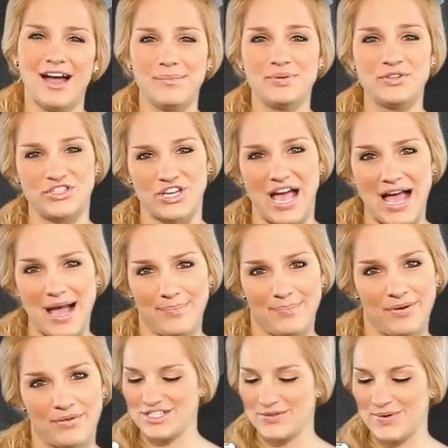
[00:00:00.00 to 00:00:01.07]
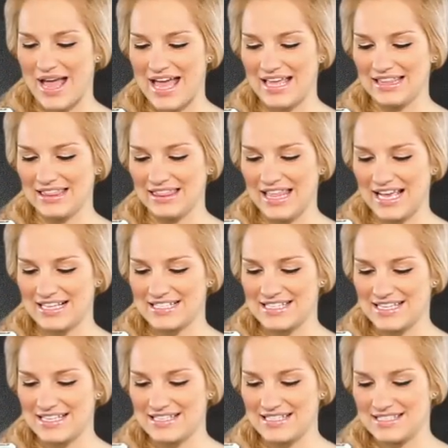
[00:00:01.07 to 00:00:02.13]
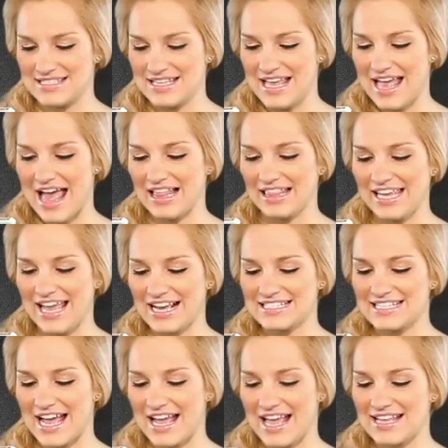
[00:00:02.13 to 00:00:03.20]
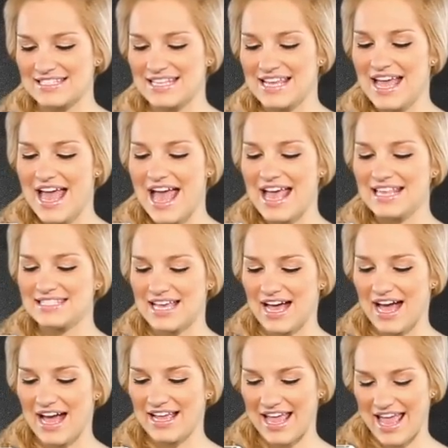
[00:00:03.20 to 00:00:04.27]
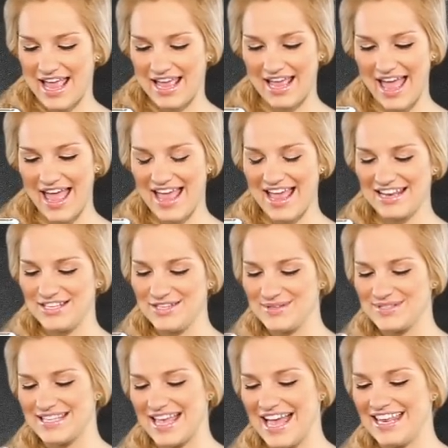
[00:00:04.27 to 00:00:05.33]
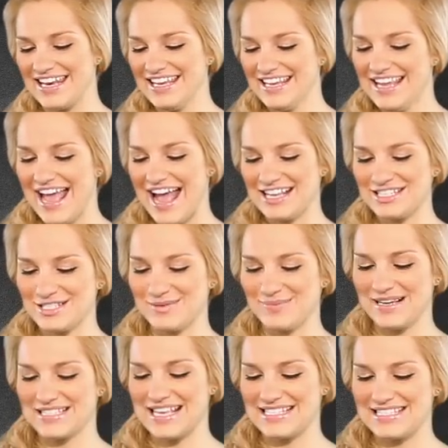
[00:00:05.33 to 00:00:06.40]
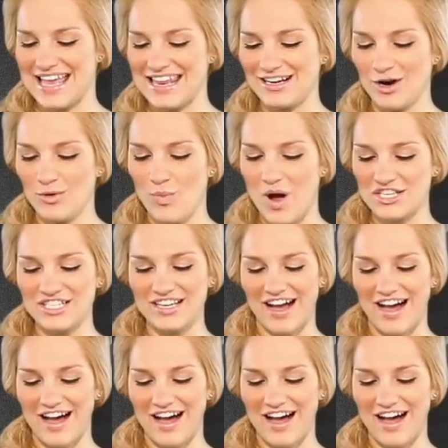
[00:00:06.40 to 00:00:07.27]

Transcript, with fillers: up shop. To at Lexus, L-E-X-I-S, S-I-A-N. You said, at Chelsea Briggs, I sat at home watching